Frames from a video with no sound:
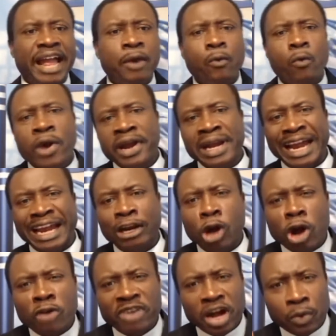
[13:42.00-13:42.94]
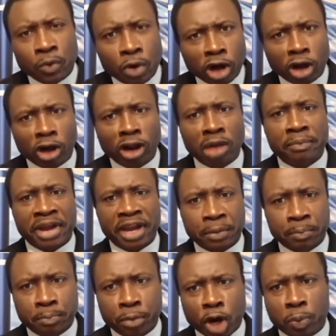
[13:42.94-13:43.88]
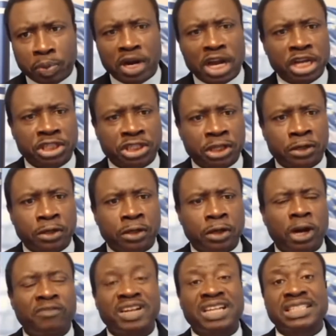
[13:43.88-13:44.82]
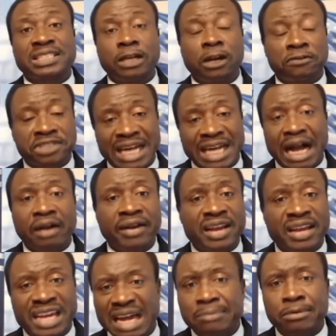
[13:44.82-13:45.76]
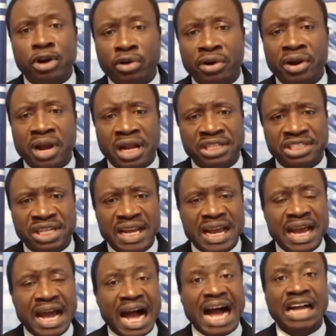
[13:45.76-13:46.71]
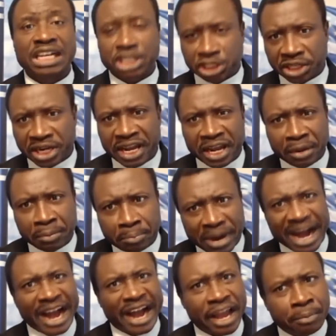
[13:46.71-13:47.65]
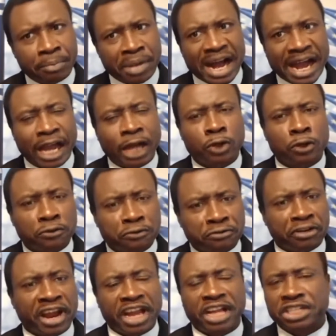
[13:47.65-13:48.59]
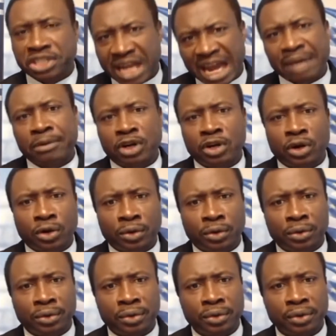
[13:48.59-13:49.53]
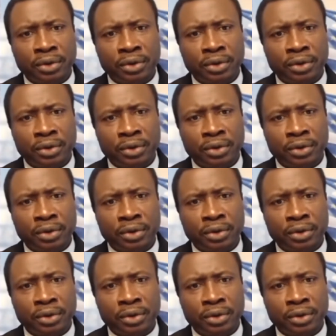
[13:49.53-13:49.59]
At a time when an overwhelming population of Southern Cameroonians are saying bye-bye to French Cameroon,